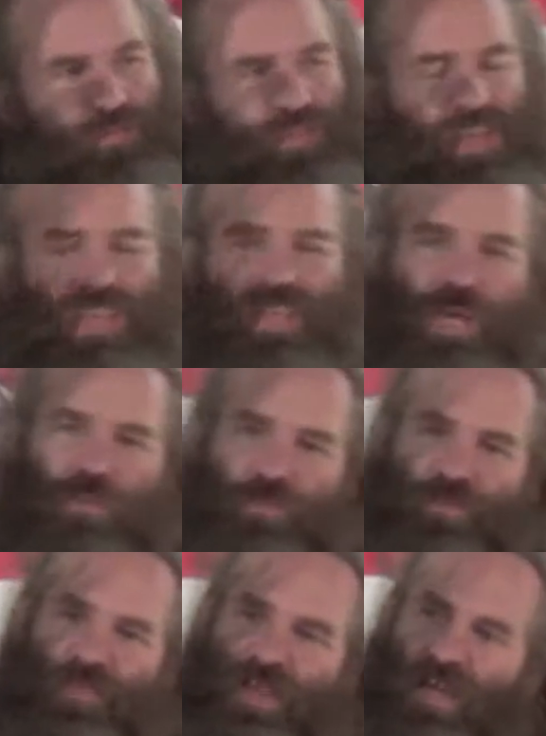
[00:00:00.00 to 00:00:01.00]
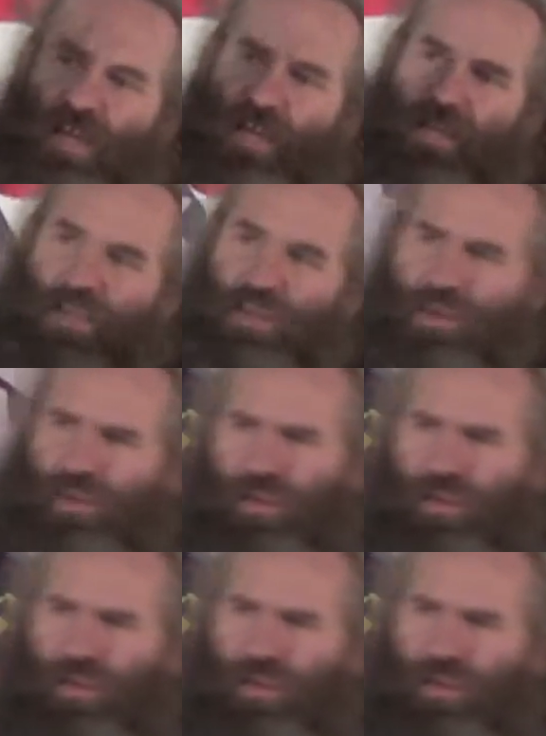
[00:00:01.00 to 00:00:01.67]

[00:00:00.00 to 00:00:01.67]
standing up and saying,